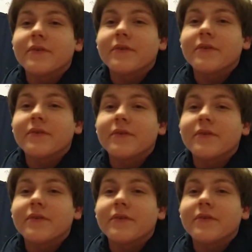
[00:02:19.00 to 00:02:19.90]
in the
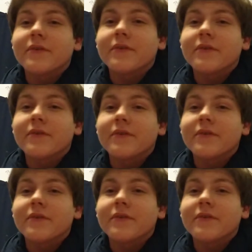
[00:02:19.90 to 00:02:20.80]
pictures of a
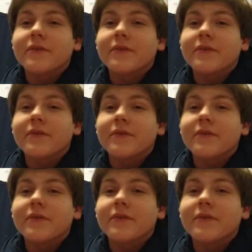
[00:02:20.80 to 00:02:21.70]
tattoo my
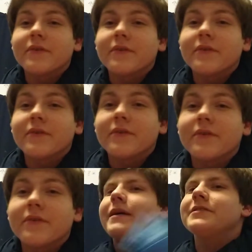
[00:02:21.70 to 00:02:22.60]
dad did because my
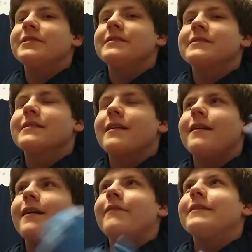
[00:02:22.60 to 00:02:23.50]
dad used to be a tattoo
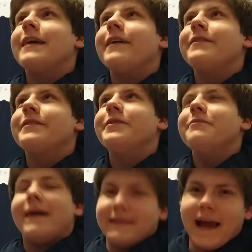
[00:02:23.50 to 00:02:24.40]
artist.
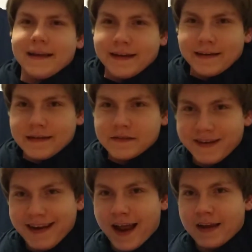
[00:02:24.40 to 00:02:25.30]
He still is, but he
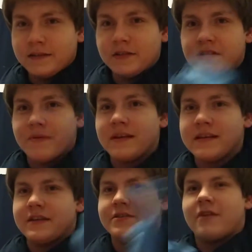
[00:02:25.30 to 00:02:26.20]
doesn't do it much
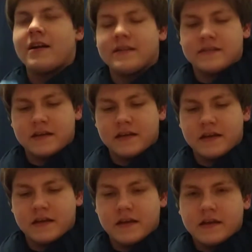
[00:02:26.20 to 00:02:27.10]
anymore.
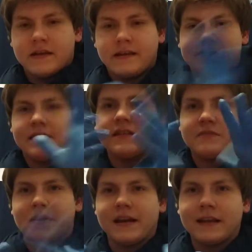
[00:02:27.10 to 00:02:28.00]
And that's
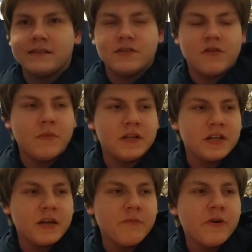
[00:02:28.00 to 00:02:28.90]
all it is. Then my
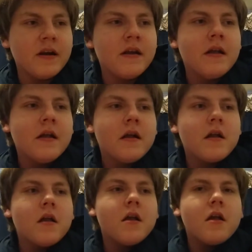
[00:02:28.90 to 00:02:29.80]
second video is when I was
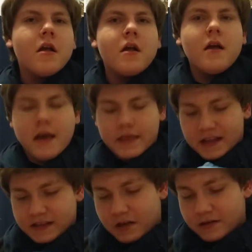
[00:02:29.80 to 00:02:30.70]
in Vermont
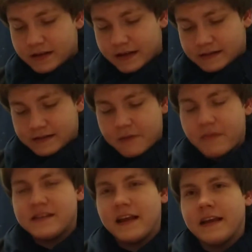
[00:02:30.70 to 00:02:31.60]
because
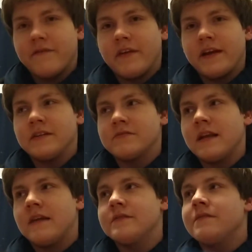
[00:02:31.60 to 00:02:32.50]
I have friends live in
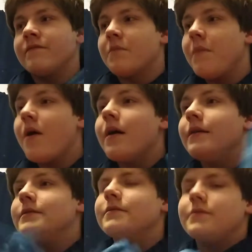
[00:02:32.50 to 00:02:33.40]
Vermont. I went to
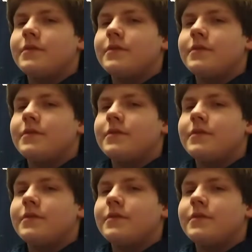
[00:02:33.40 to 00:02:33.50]
Vermont